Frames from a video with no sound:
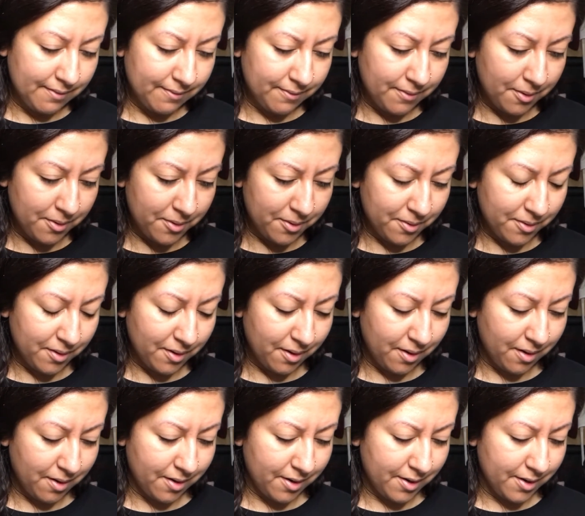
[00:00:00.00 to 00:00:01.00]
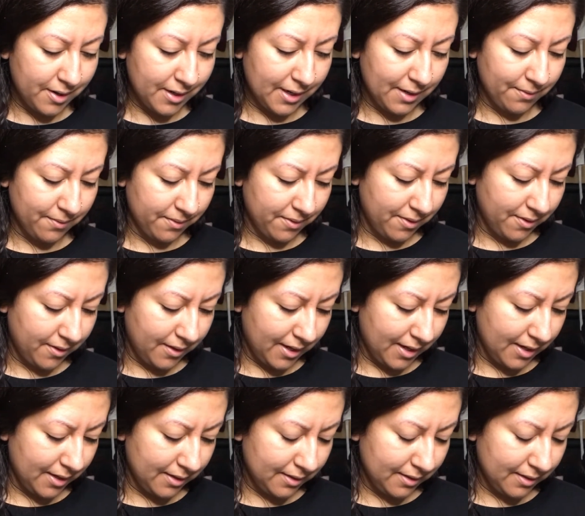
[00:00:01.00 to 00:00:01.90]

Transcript: photo card, I don't think.